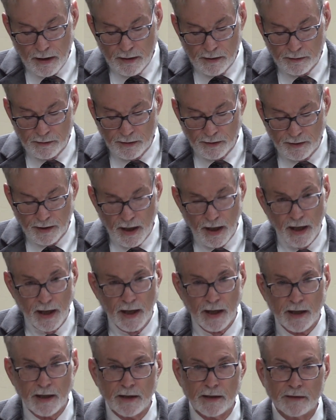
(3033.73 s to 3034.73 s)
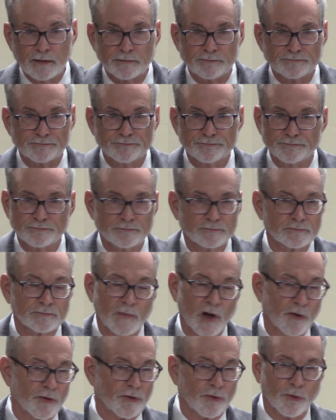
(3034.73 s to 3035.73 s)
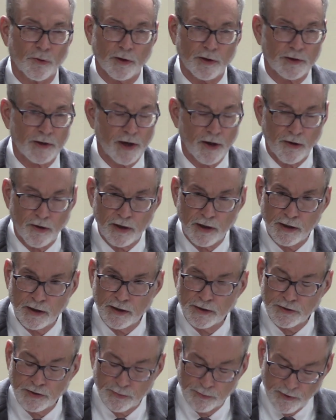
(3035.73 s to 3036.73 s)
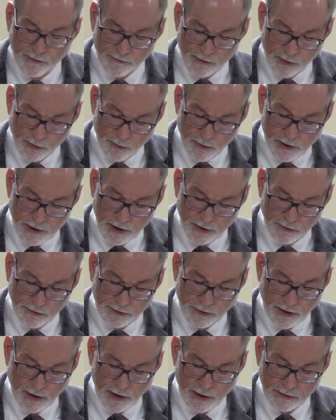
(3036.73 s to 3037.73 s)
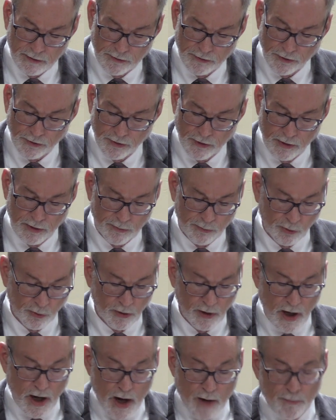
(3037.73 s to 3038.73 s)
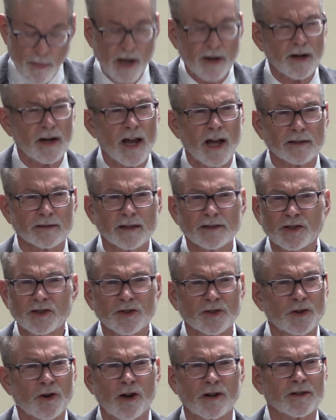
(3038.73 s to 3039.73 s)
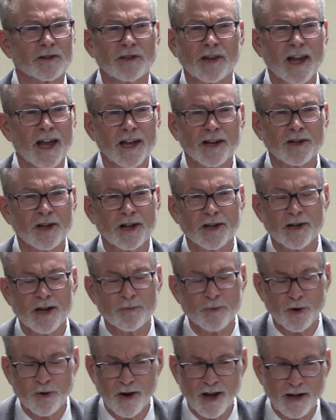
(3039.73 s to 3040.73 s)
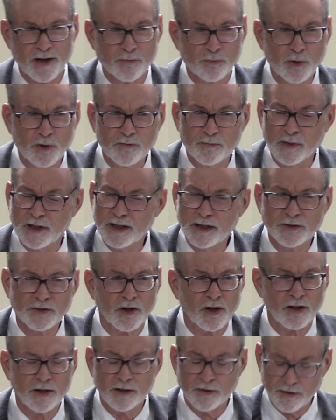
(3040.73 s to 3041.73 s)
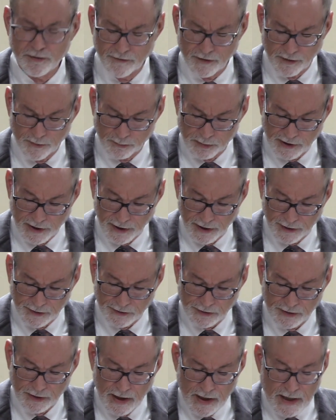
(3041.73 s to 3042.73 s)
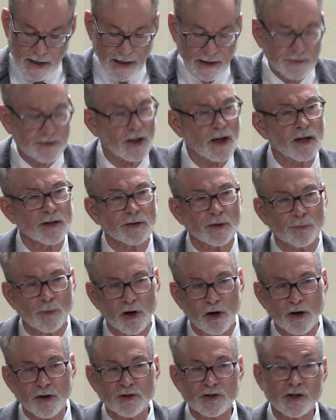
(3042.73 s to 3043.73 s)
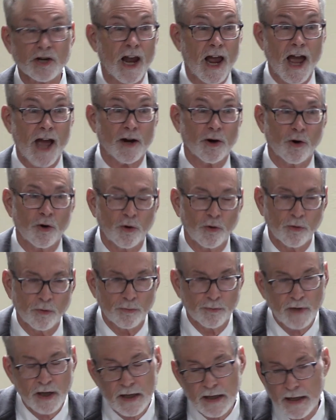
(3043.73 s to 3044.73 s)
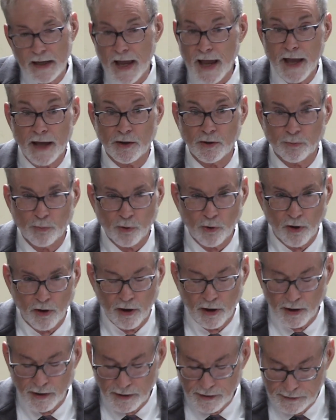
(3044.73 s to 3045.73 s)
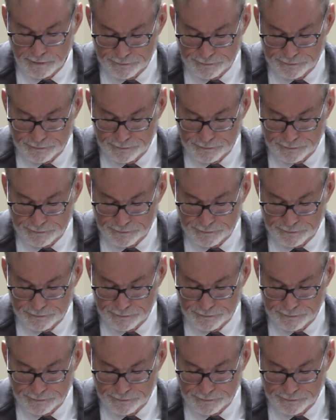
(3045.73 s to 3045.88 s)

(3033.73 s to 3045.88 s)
Today, authoritarianism, if you want to use that term, or better yet, let's just call it the anti-democratic movement. It's all over the place. It's on the march at home and abroad.